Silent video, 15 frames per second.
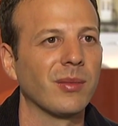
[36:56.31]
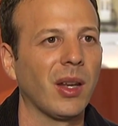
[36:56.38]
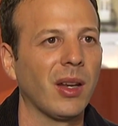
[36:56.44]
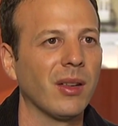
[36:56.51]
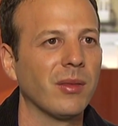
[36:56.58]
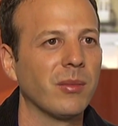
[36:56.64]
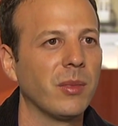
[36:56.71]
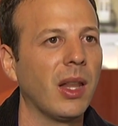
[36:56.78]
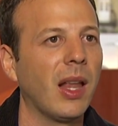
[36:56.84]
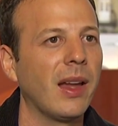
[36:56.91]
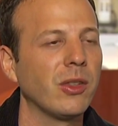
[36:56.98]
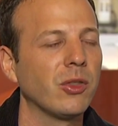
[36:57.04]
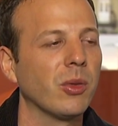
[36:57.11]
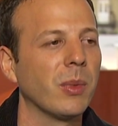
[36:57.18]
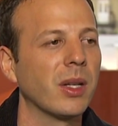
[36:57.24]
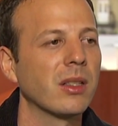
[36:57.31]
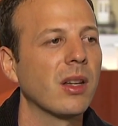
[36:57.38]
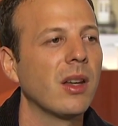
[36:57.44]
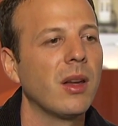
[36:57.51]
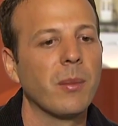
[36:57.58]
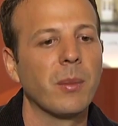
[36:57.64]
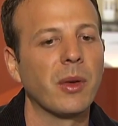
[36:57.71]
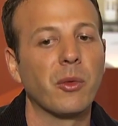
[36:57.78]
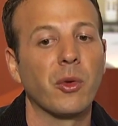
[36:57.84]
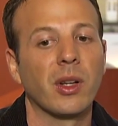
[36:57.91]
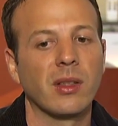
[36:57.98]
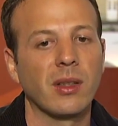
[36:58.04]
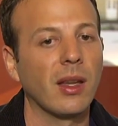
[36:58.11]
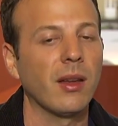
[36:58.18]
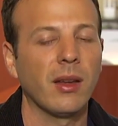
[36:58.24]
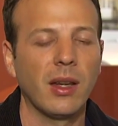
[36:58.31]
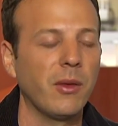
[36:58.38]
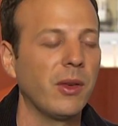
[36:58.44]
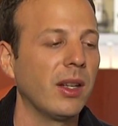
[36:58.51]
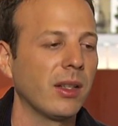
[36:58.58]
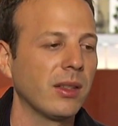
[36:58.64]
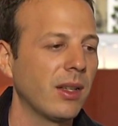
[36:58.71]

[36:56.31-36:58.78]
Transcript: you know, lie so much. But for give an